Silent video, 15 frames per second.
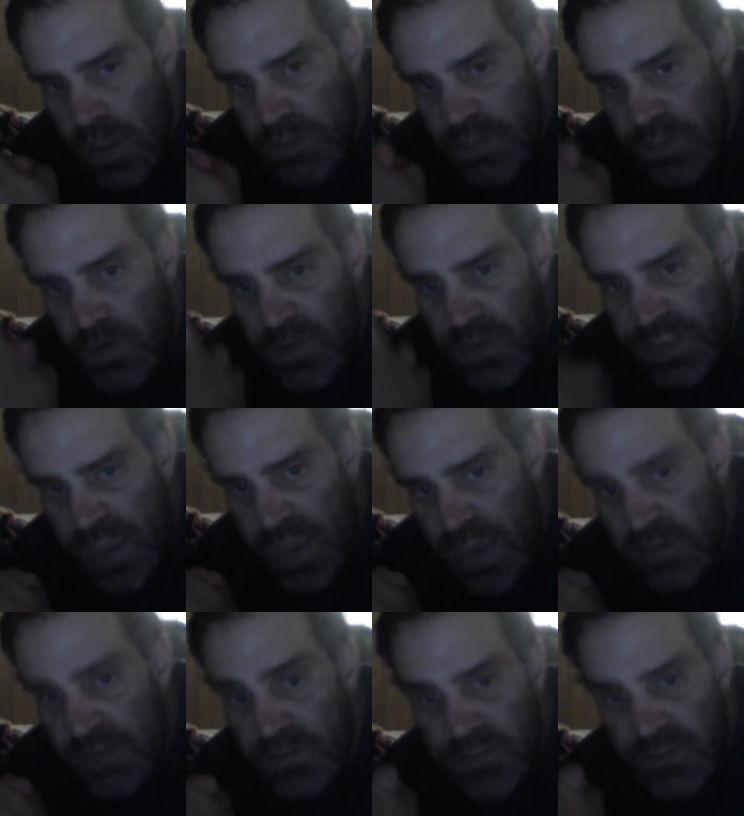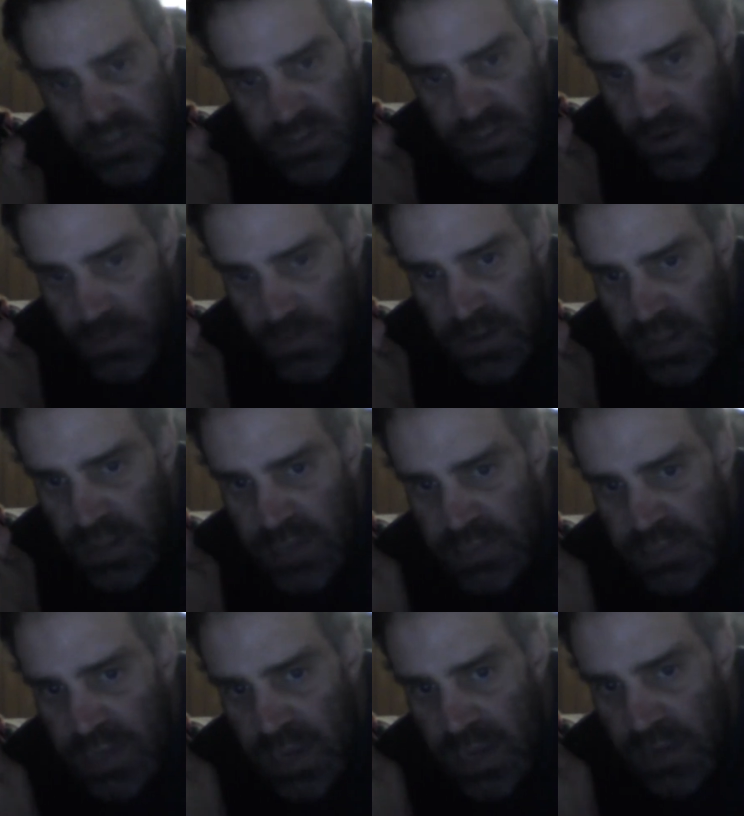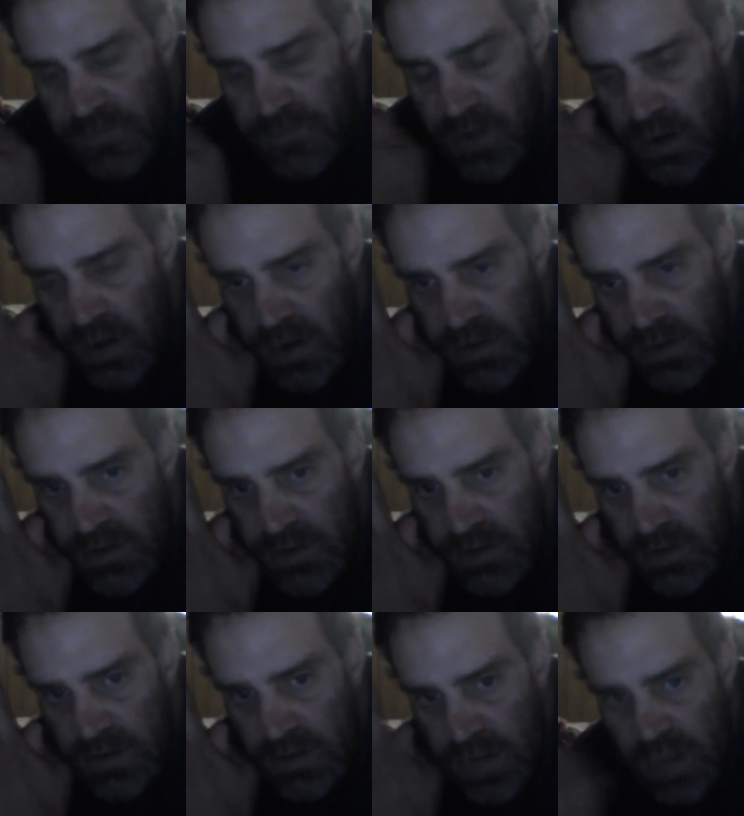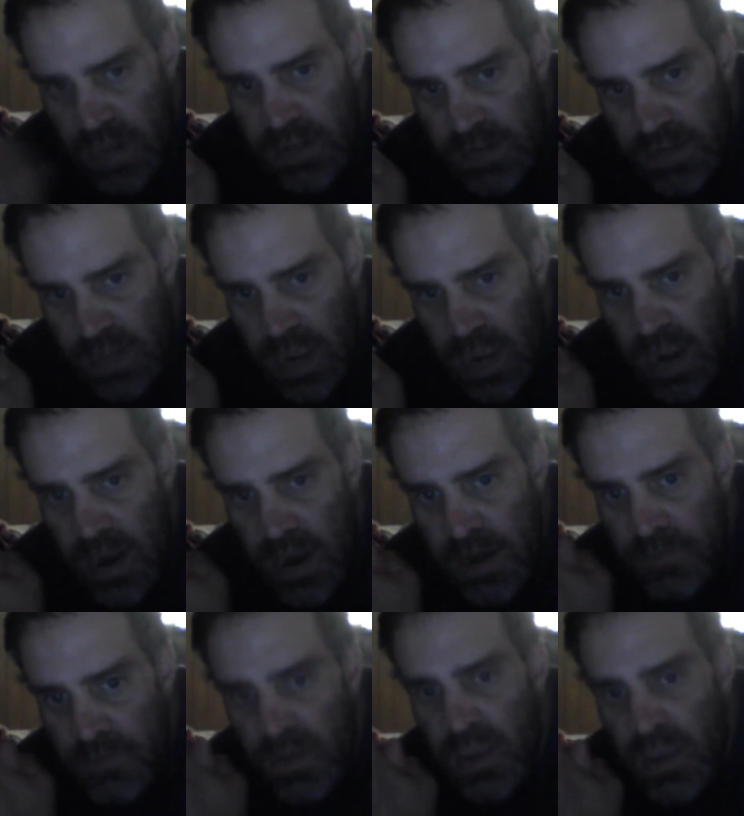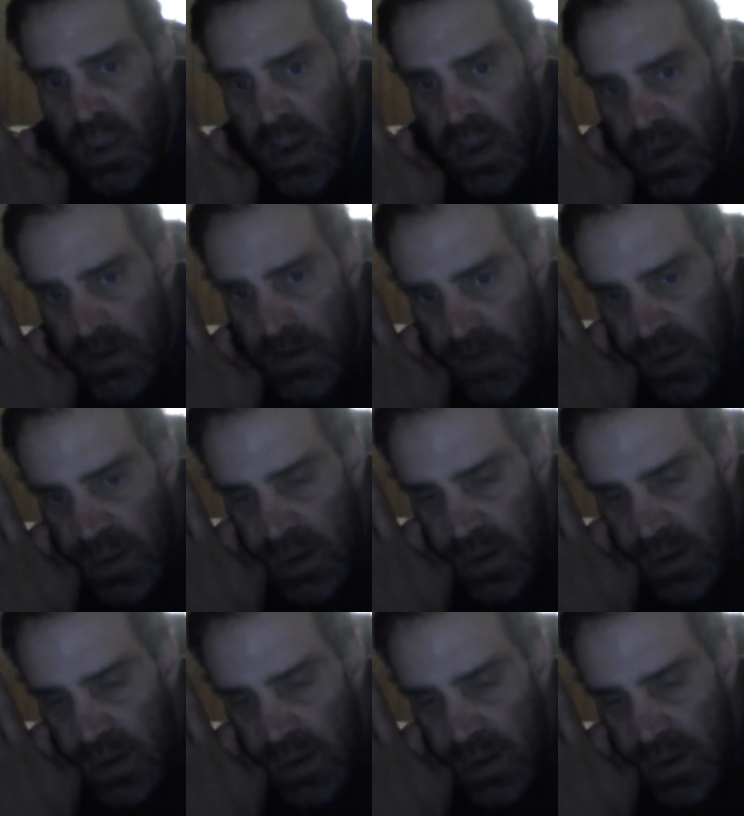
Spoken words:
So with that, just don't be lazy at it. If you're going to take the time and